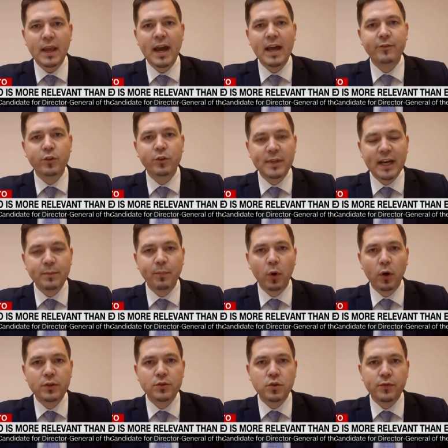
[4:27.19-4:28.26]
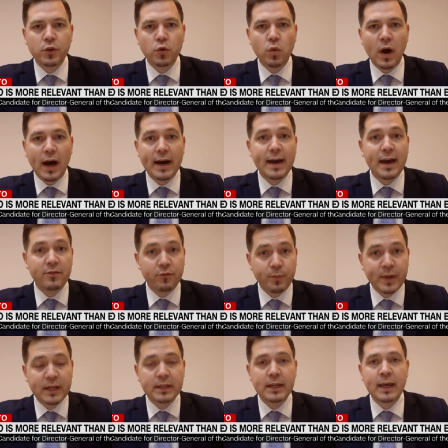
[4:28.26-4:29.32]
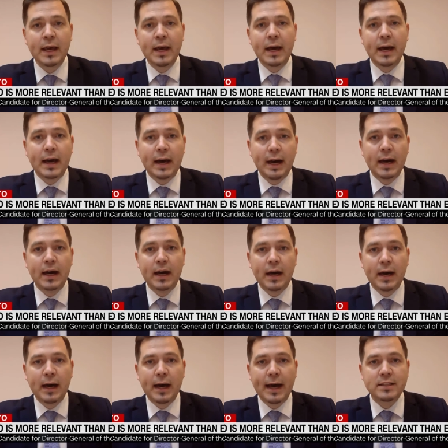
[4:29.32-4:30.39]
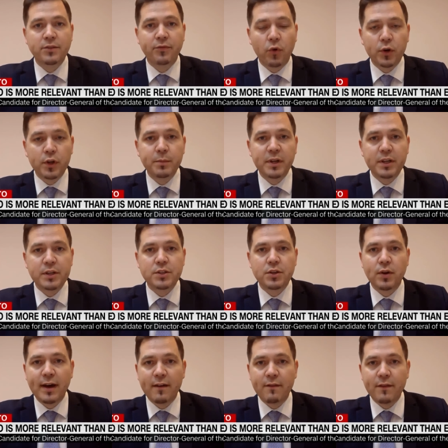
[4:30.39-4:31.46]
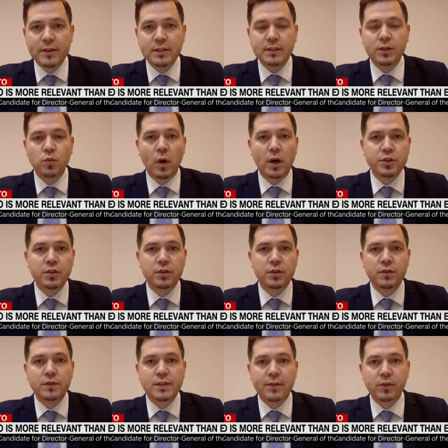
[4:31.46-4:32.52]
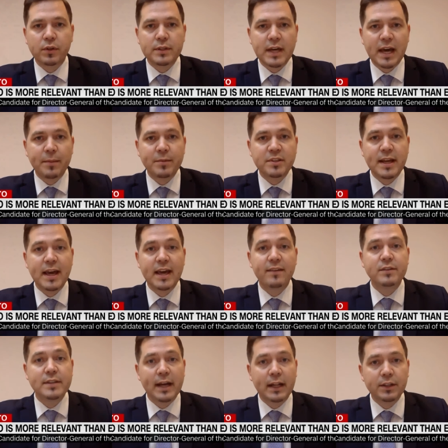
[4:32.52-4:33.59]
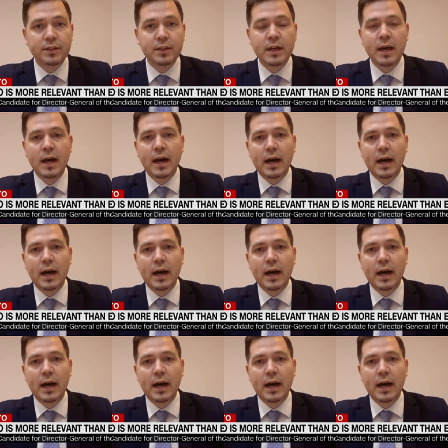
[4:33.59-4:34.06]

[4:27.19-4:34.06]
And from that point of view, I have been, as a foreign minister, I have visited Washington several times, and I have dealt